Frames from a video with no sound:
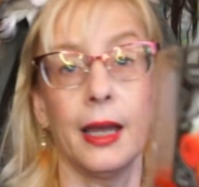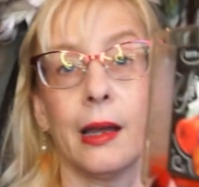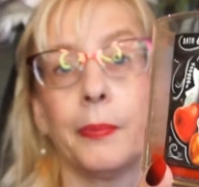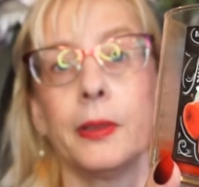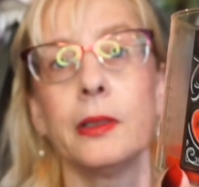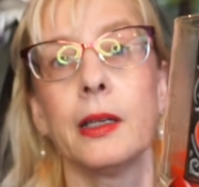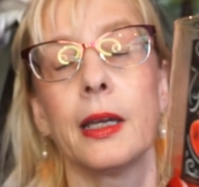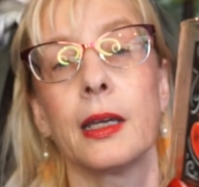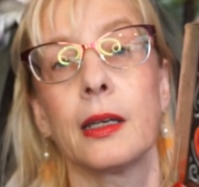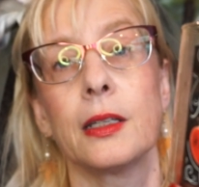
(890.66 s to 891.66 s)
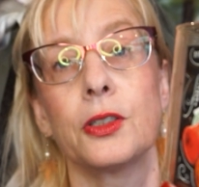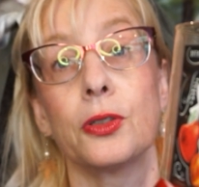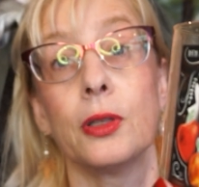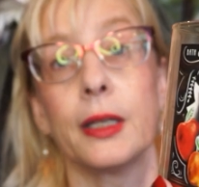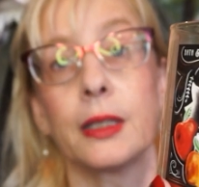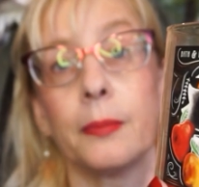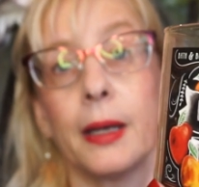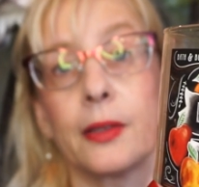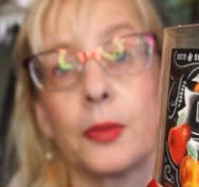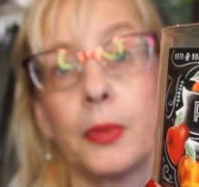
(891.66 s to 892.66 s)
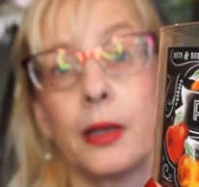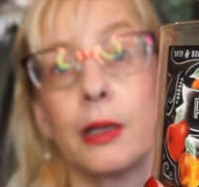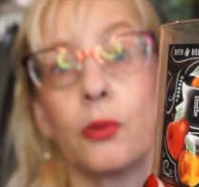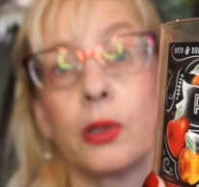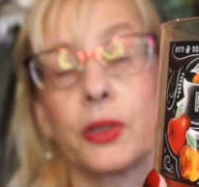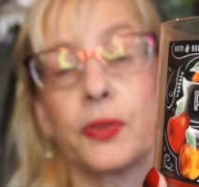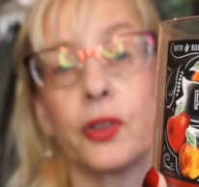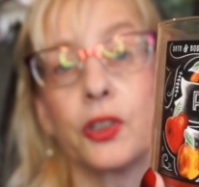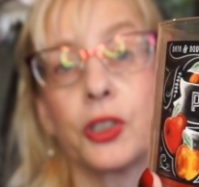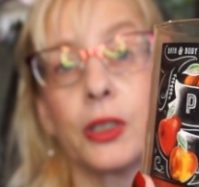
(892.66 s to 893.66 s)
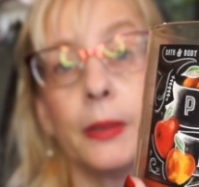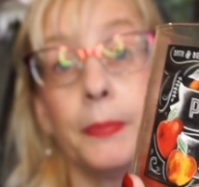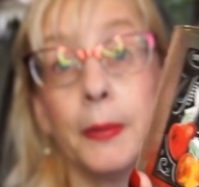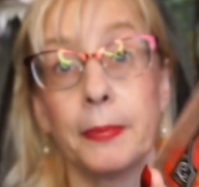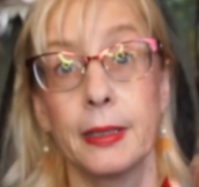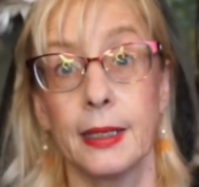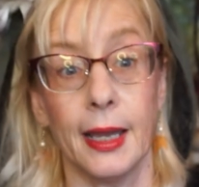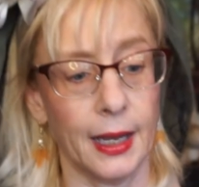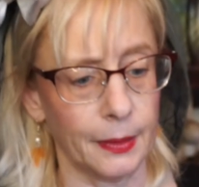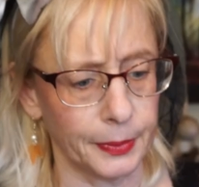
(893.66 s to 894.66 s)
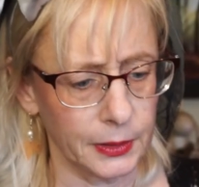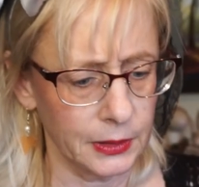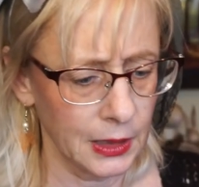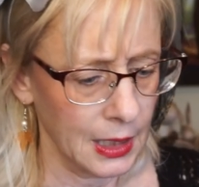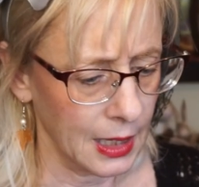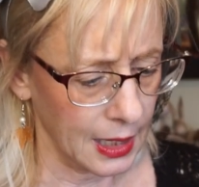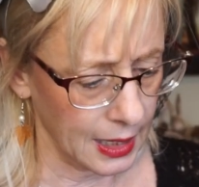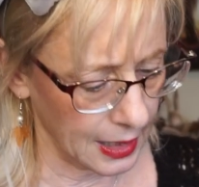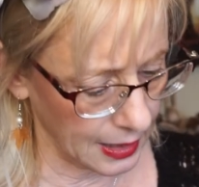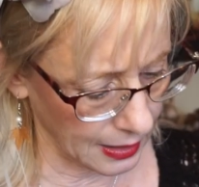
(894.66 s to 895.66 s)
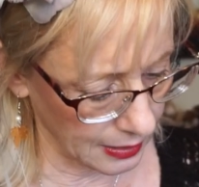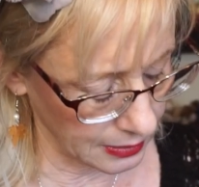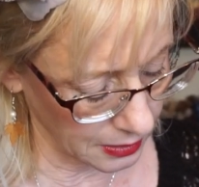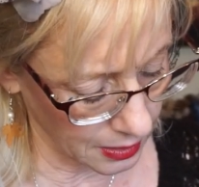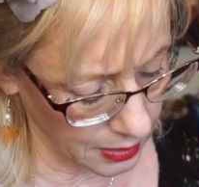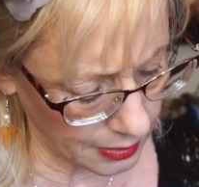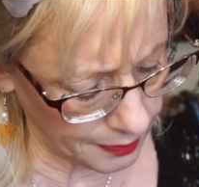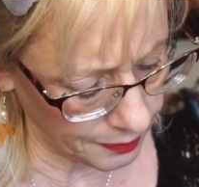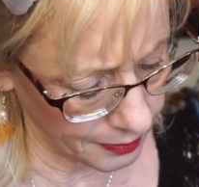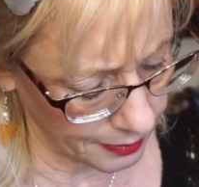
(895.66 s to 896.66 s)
Apple, and I do like the Bath & Body Works version of Pumpkin Apple. And um,